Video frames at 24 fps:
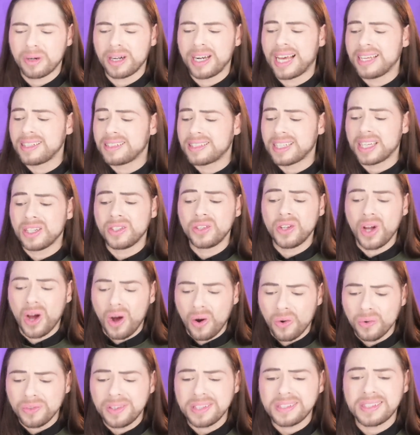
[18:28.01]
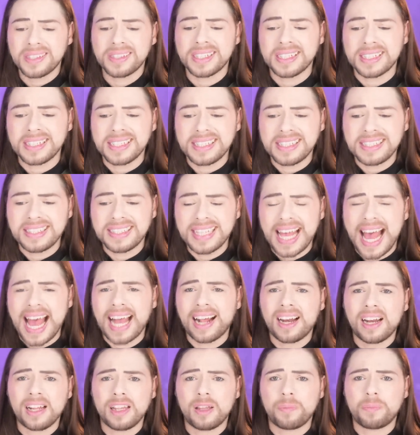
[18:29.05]
And I say, no, this is
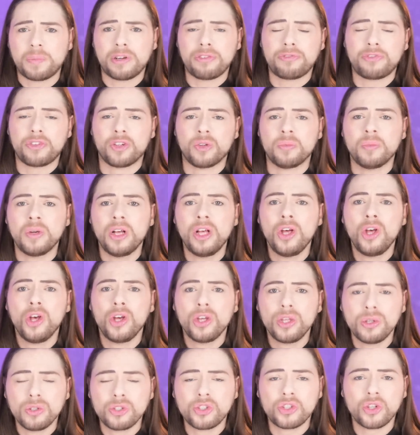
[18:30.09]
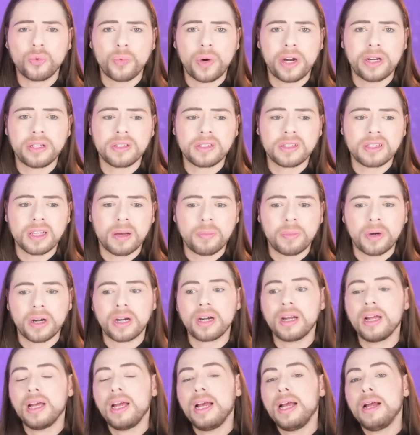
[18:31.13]
exactly the perfume you should wear in summer.